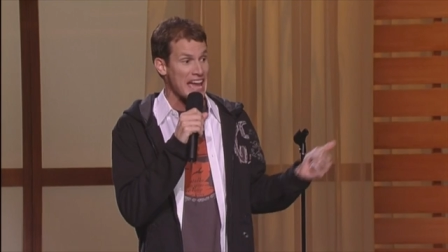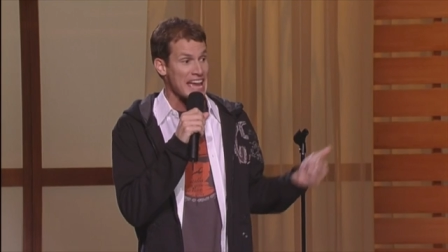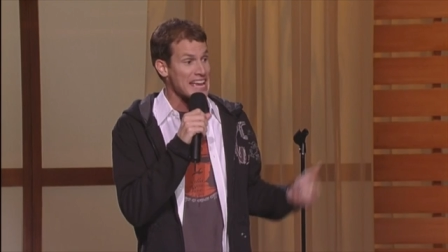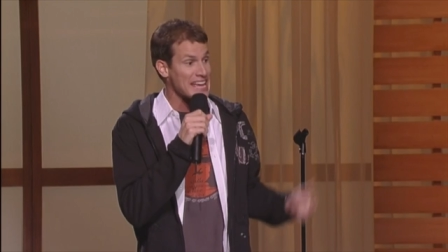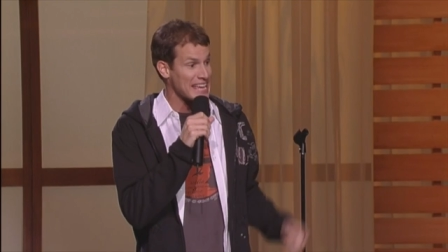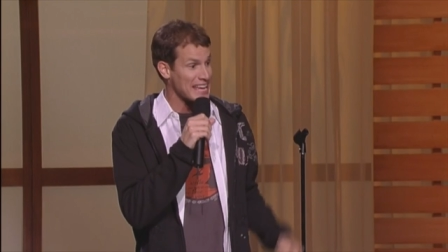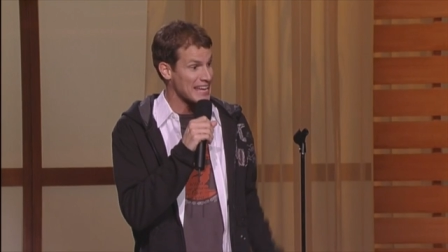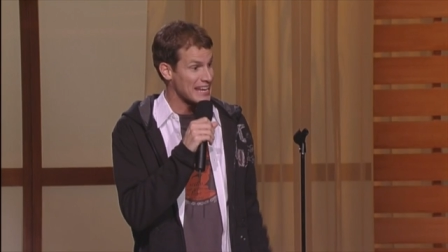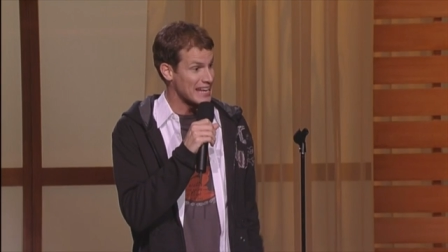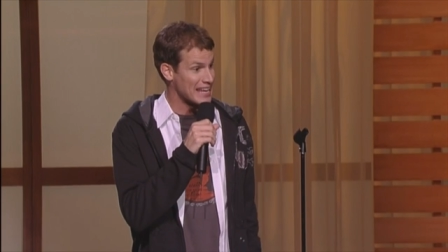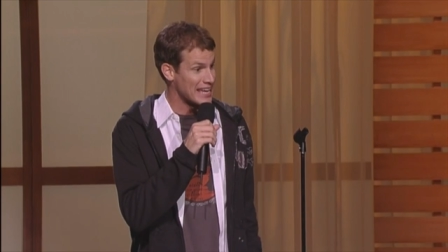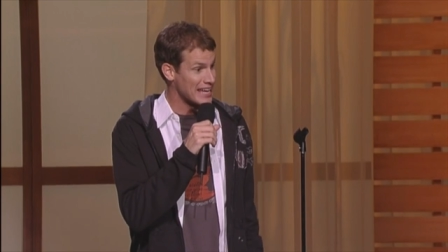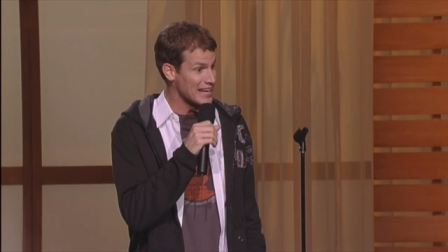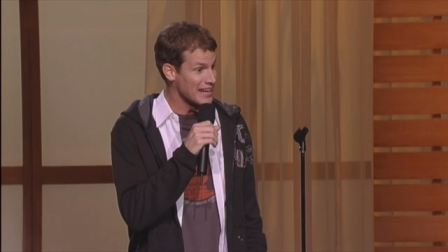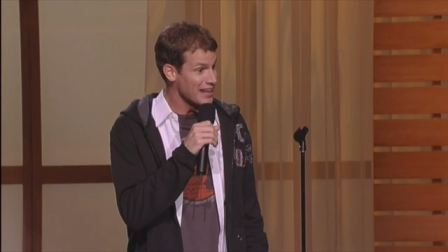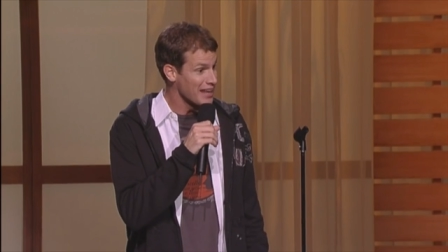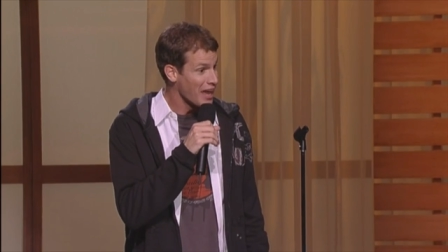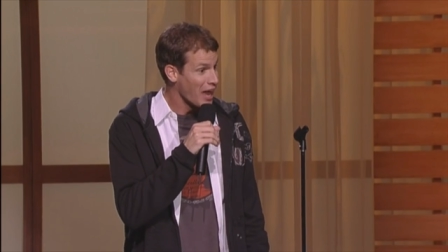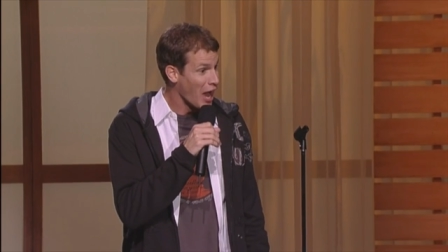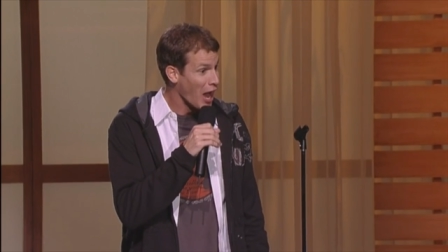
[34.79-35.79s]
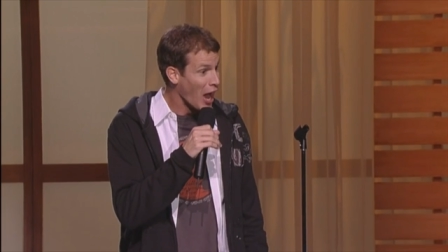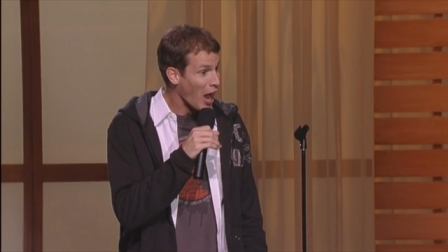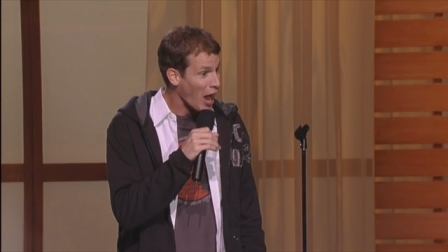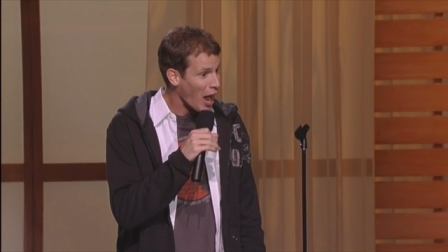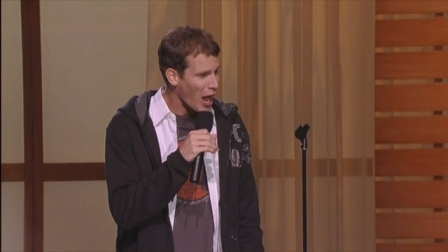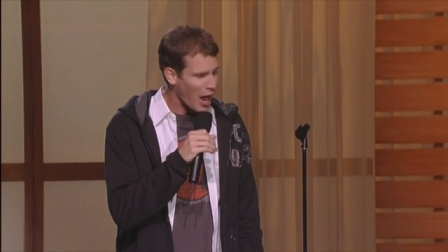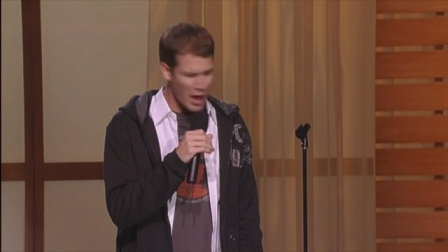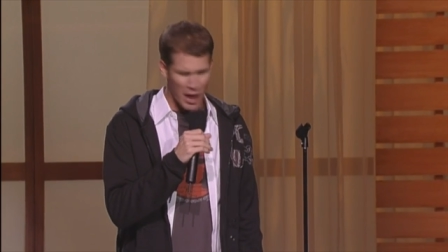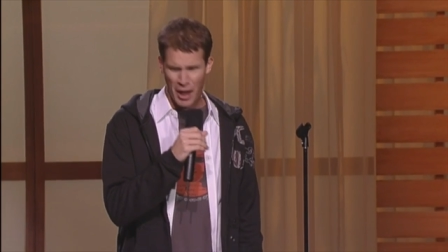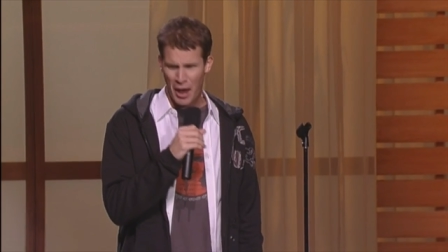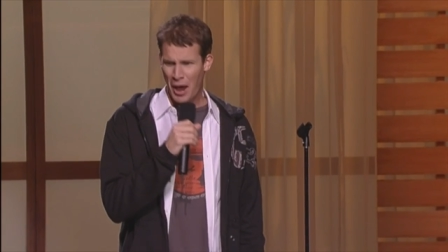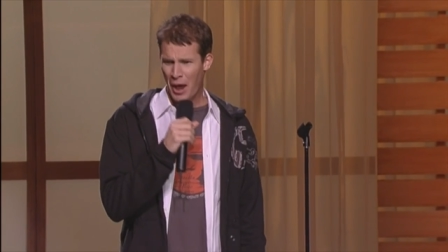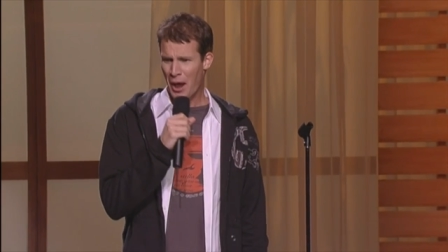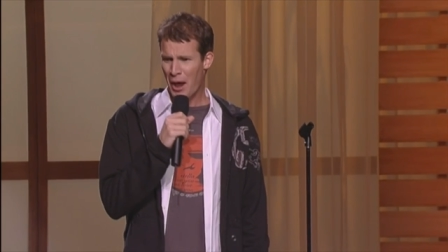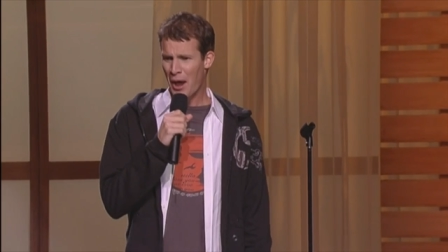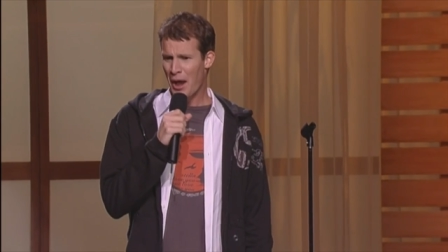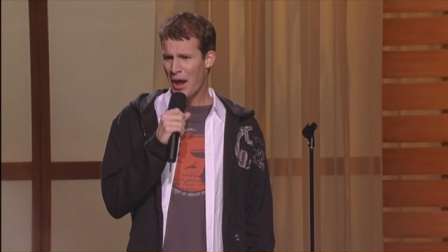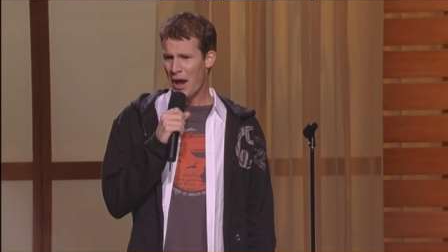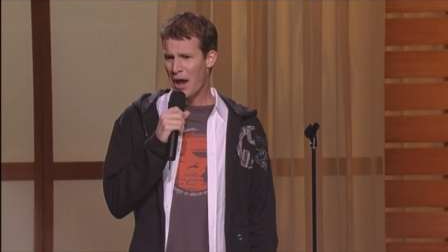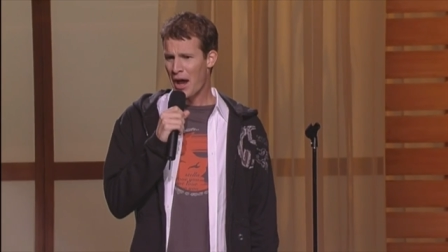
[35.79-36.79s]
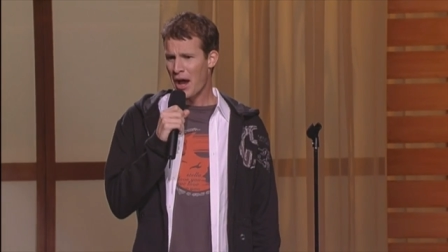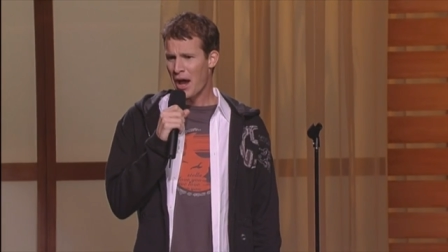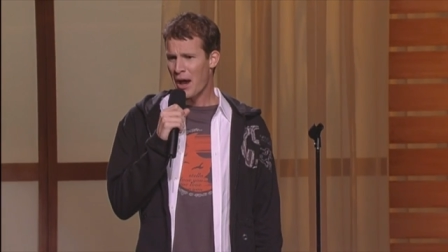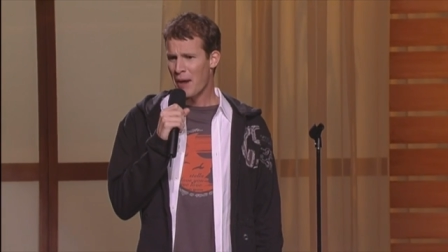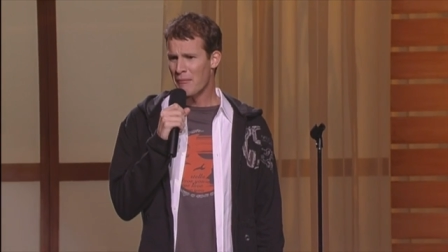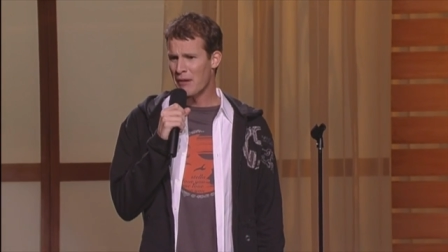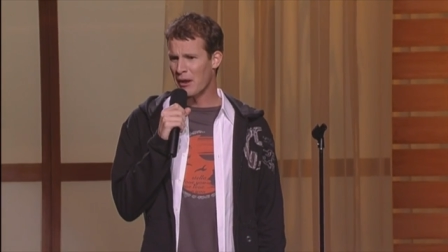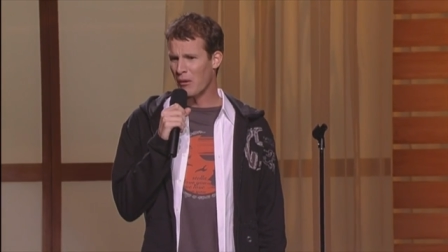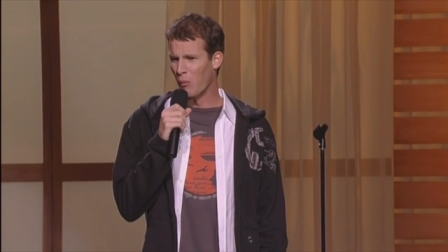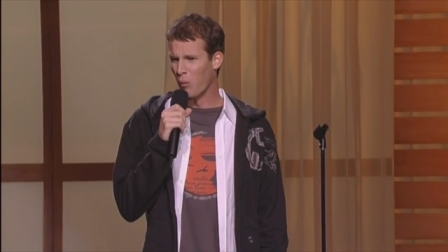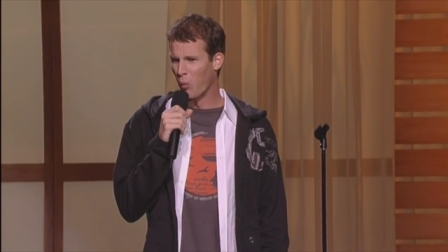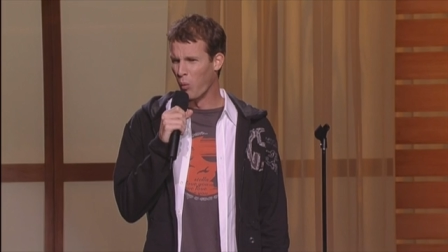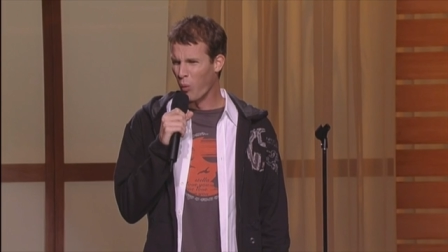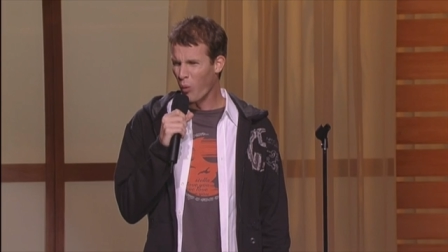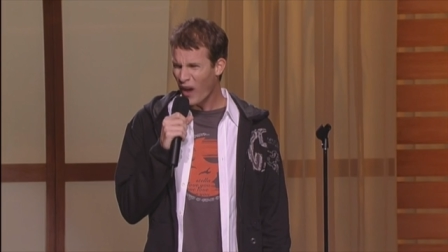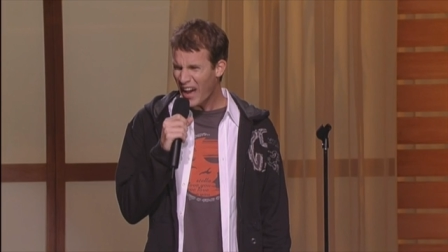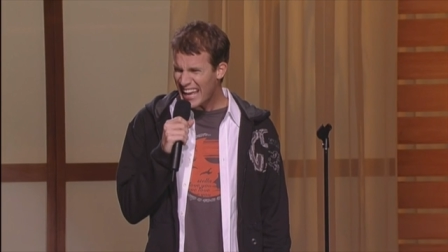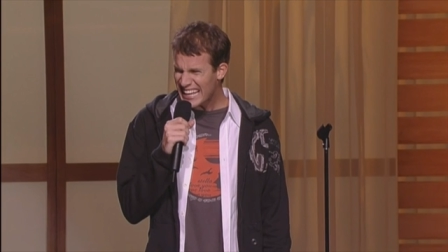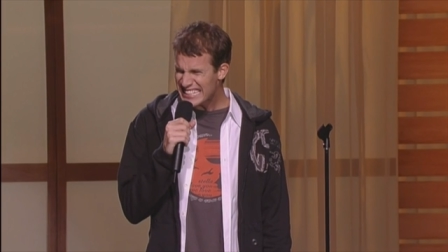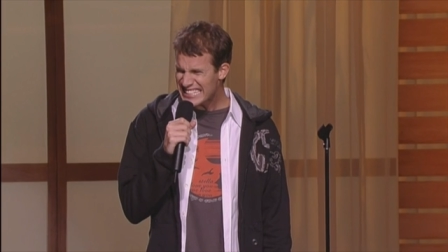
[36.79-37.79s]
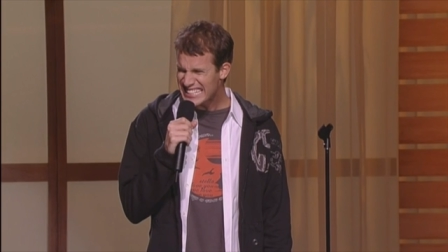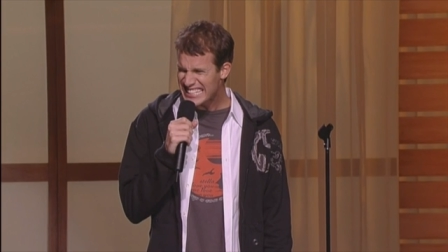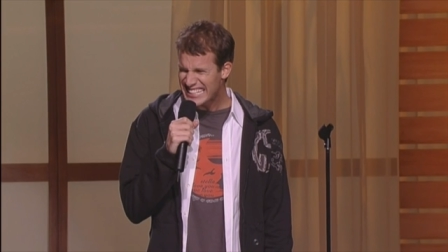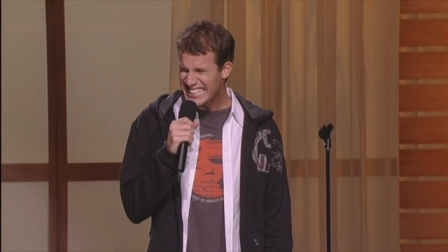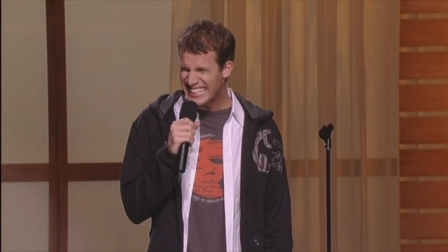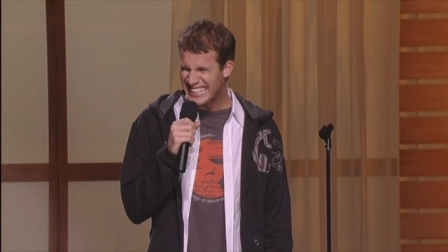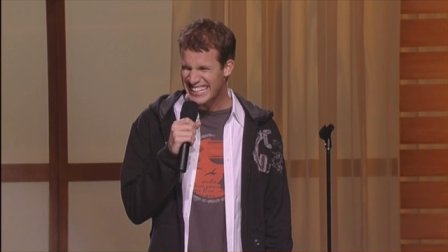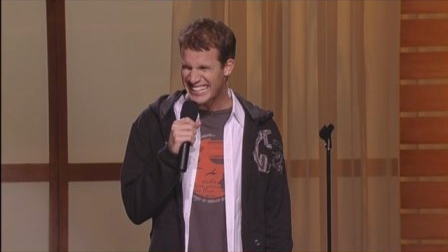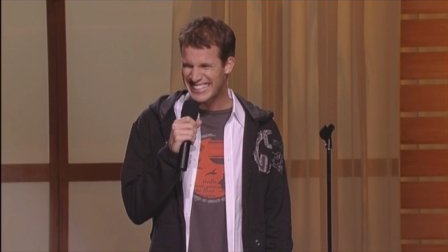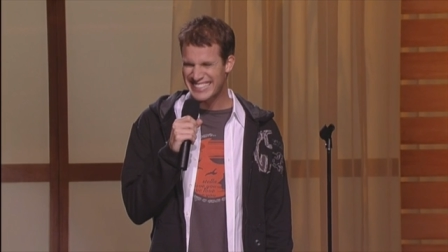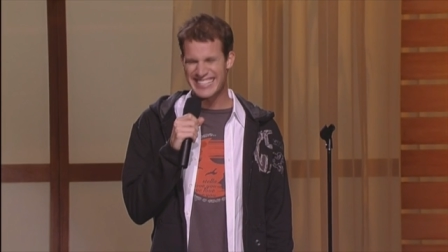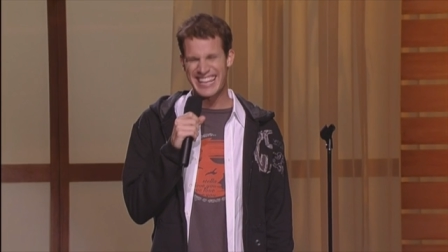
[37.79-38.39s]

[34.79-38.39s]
They ain't getting in. I'm like, what?